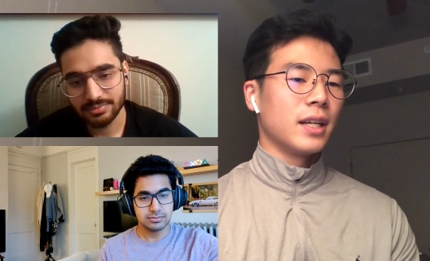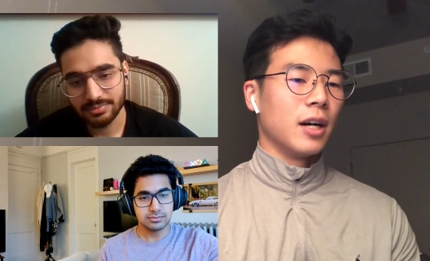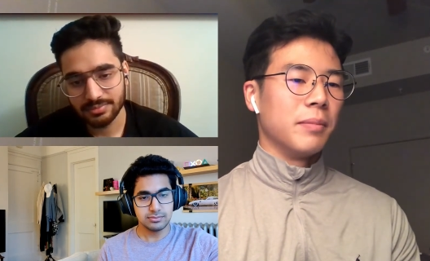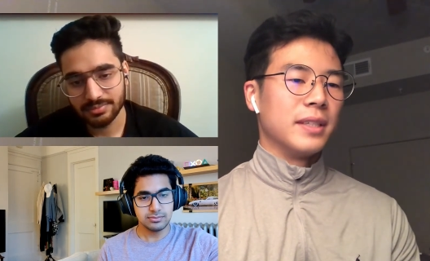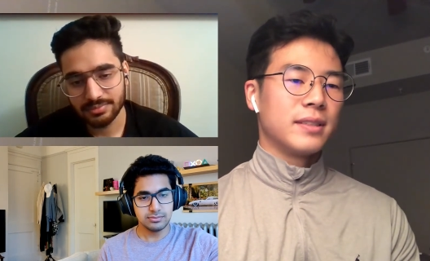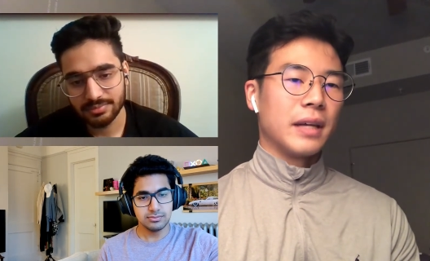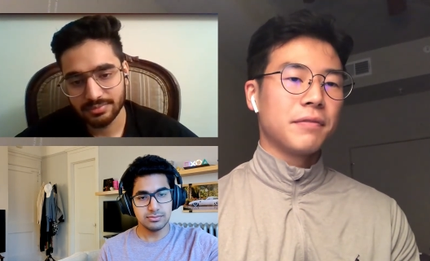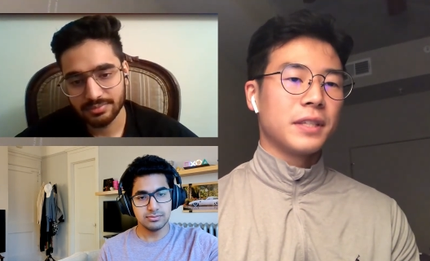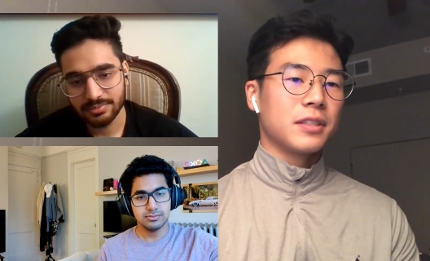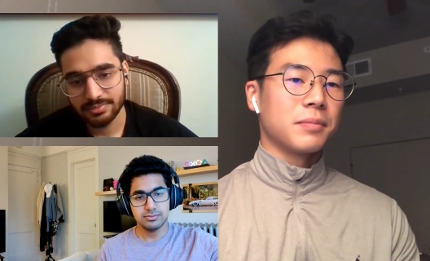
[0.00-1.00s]
Speaker 1: um, is
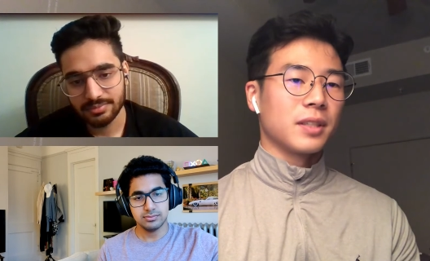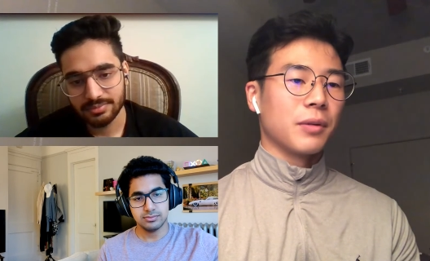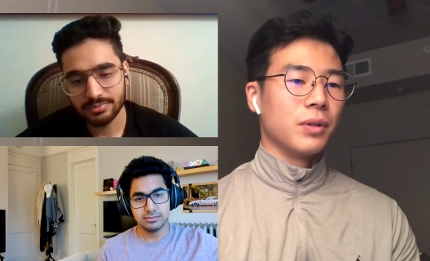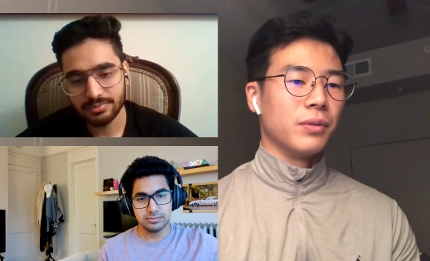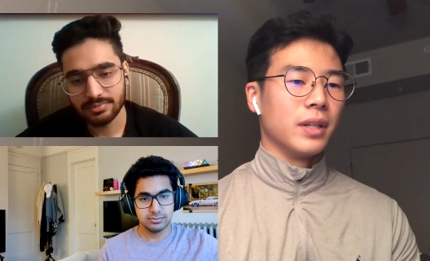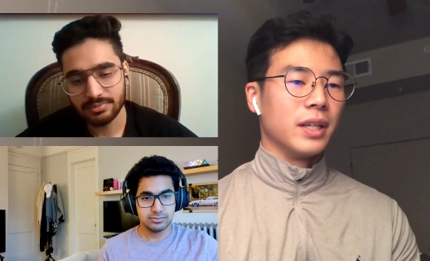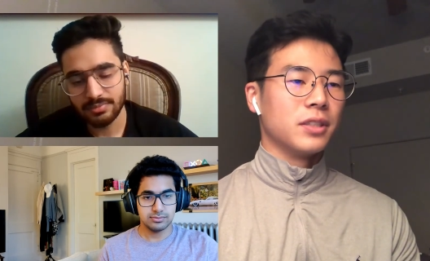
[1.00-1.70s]
definitely something that we're really